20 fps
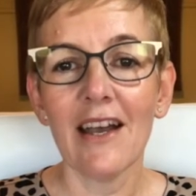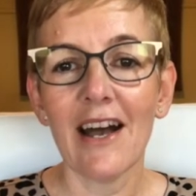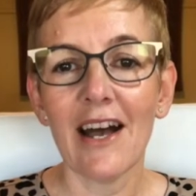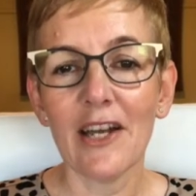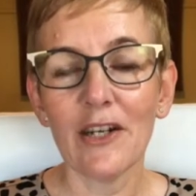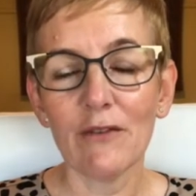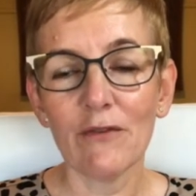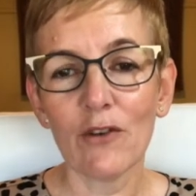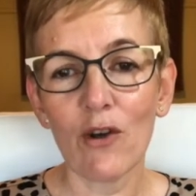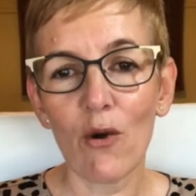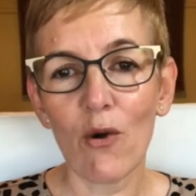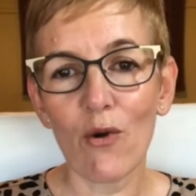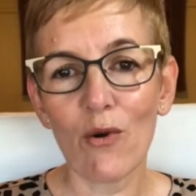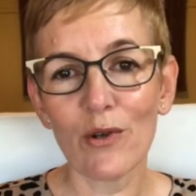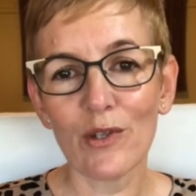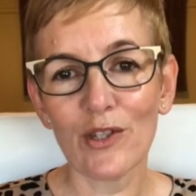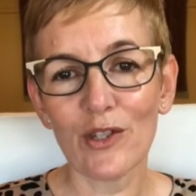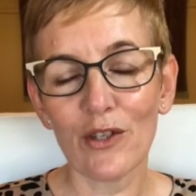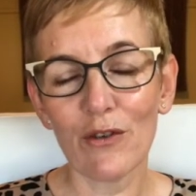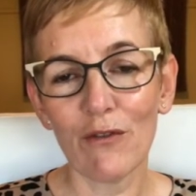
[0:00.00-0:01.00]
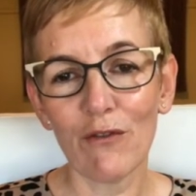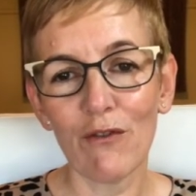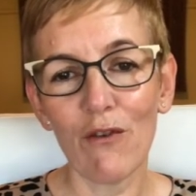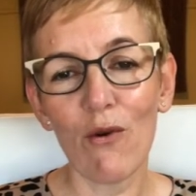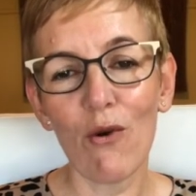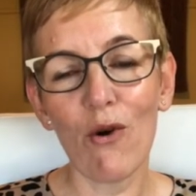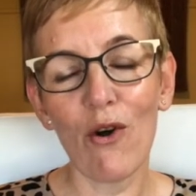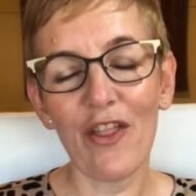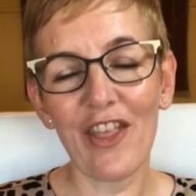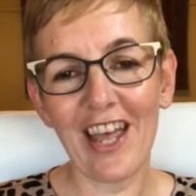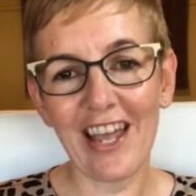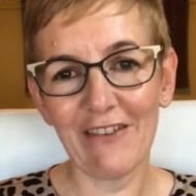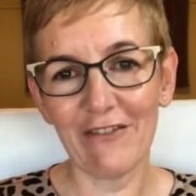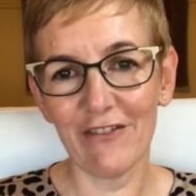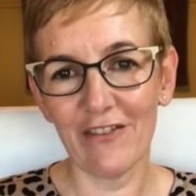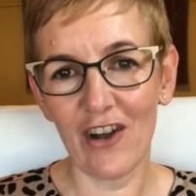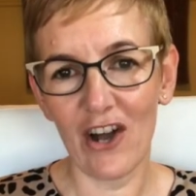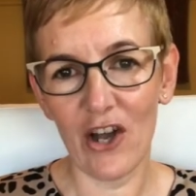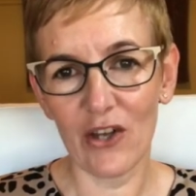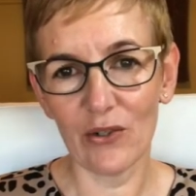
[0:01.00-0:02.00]
And of course, the fourth and
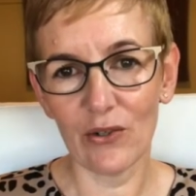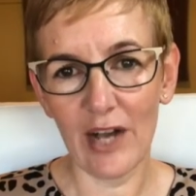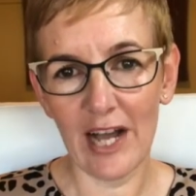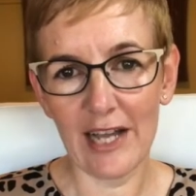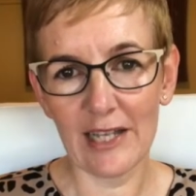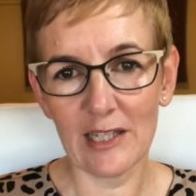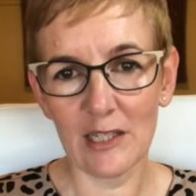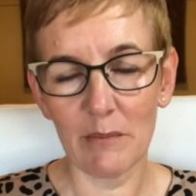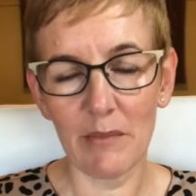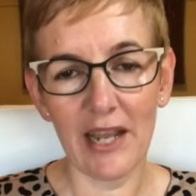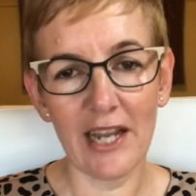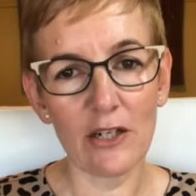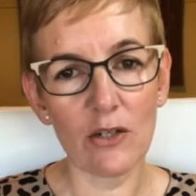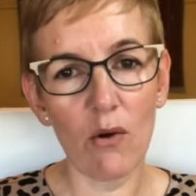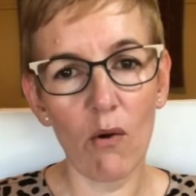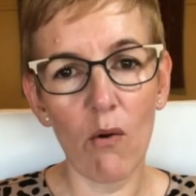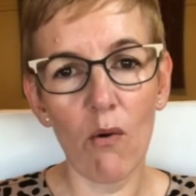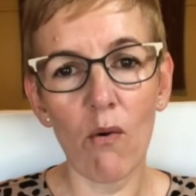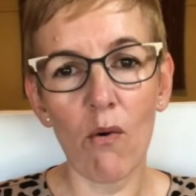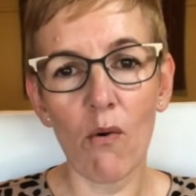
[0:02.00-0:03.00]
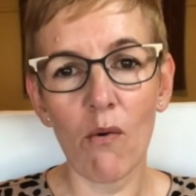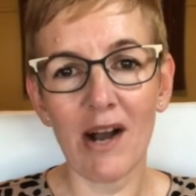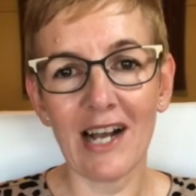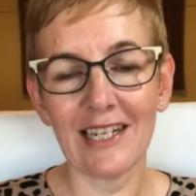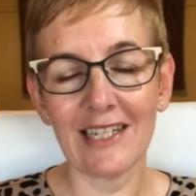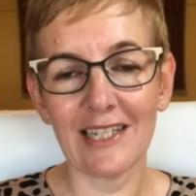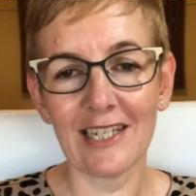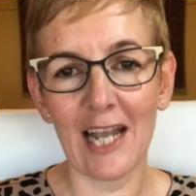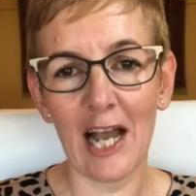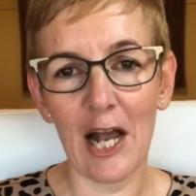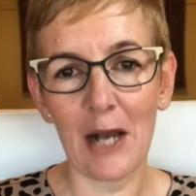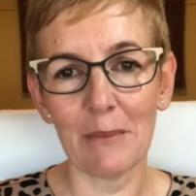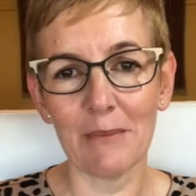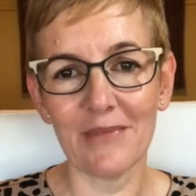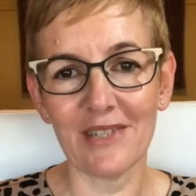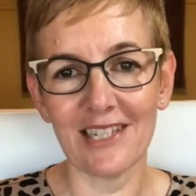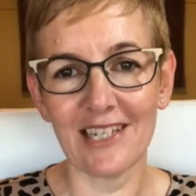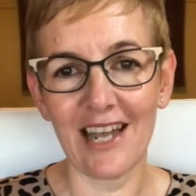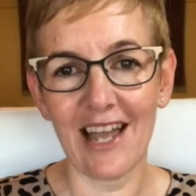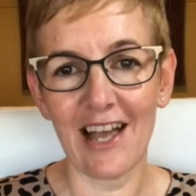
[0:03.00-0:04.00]
final aspect always
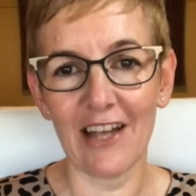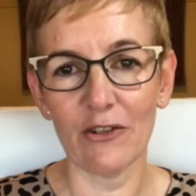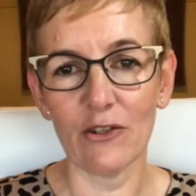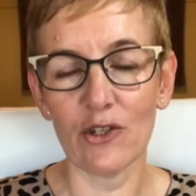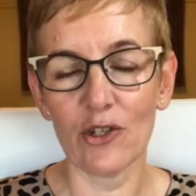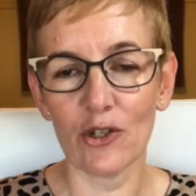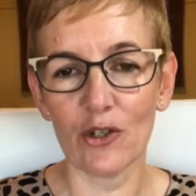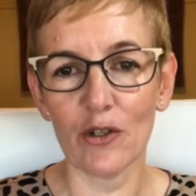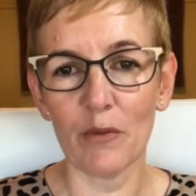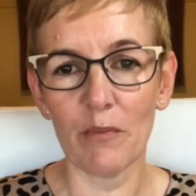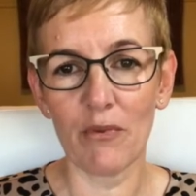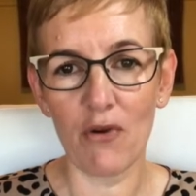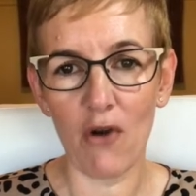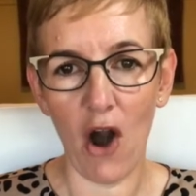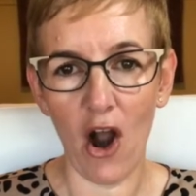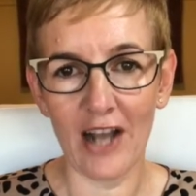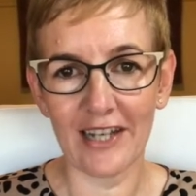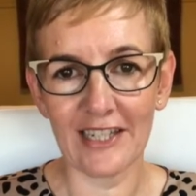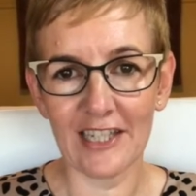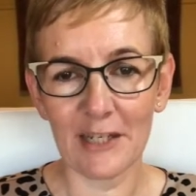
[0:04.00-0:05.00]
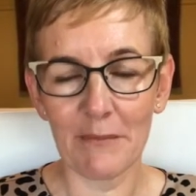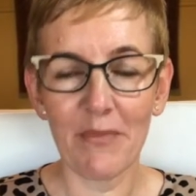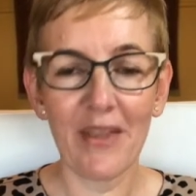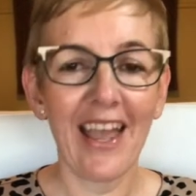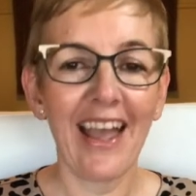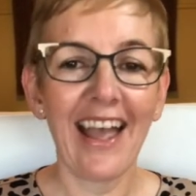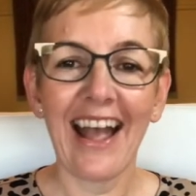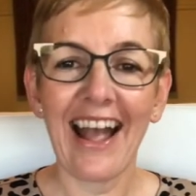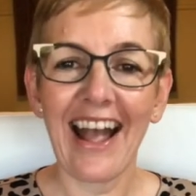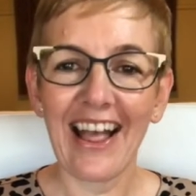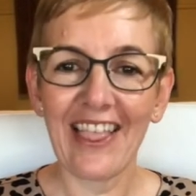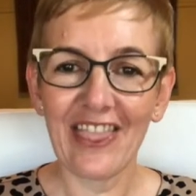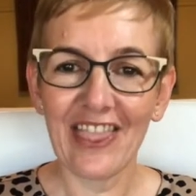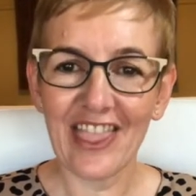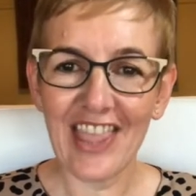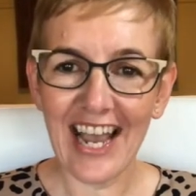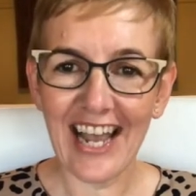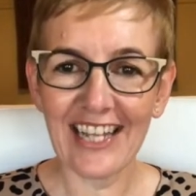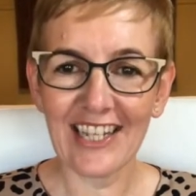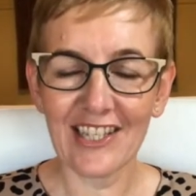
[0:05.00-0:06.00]
comes down to price, and
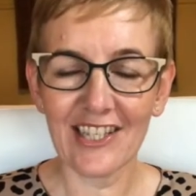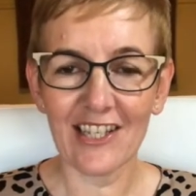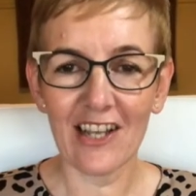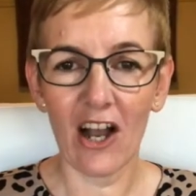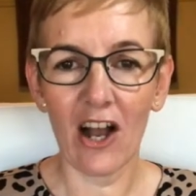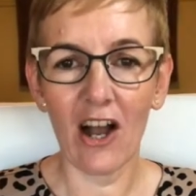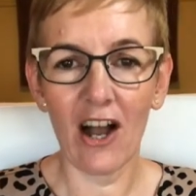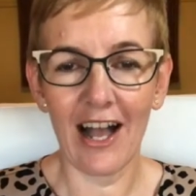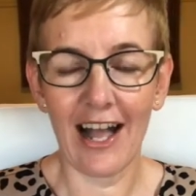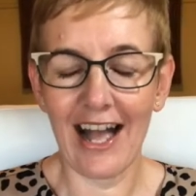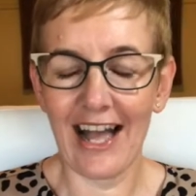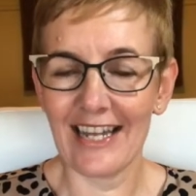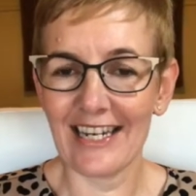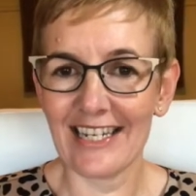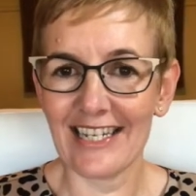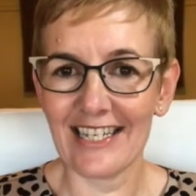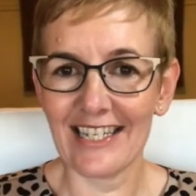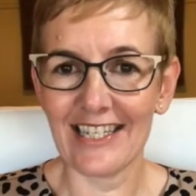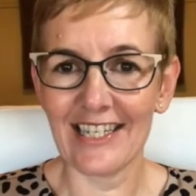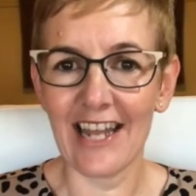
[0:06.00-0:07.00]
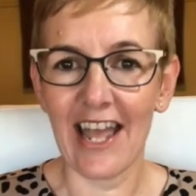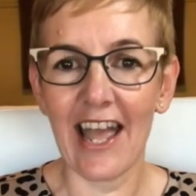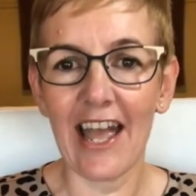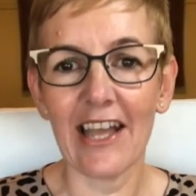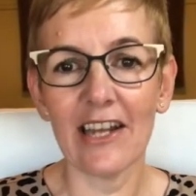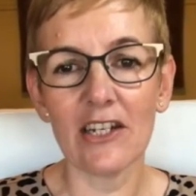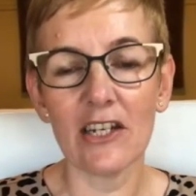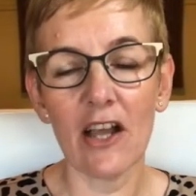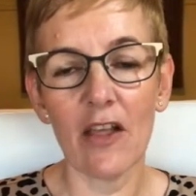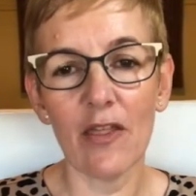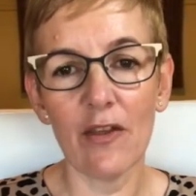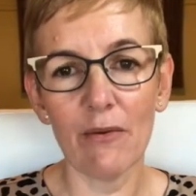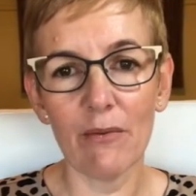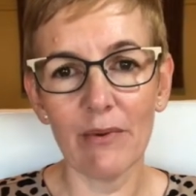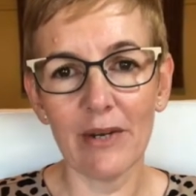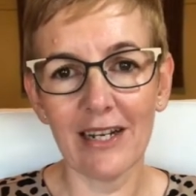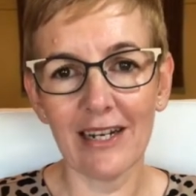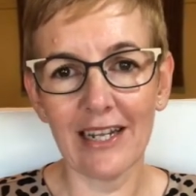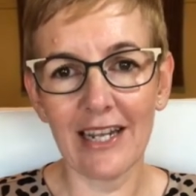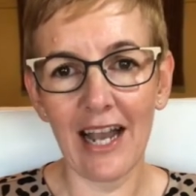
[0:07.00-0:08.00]
that's, I understand, the
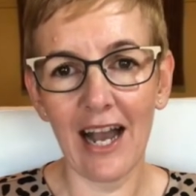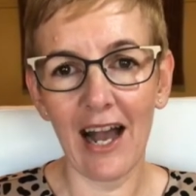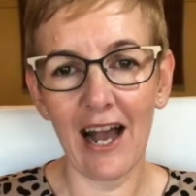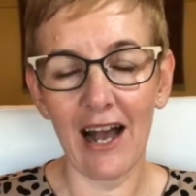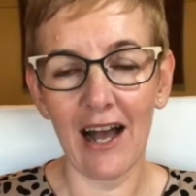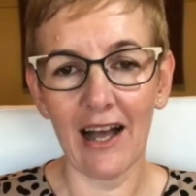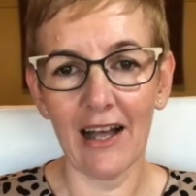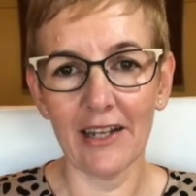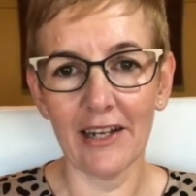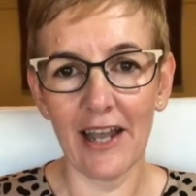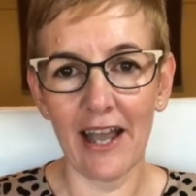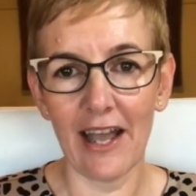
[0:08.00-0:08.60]
really hard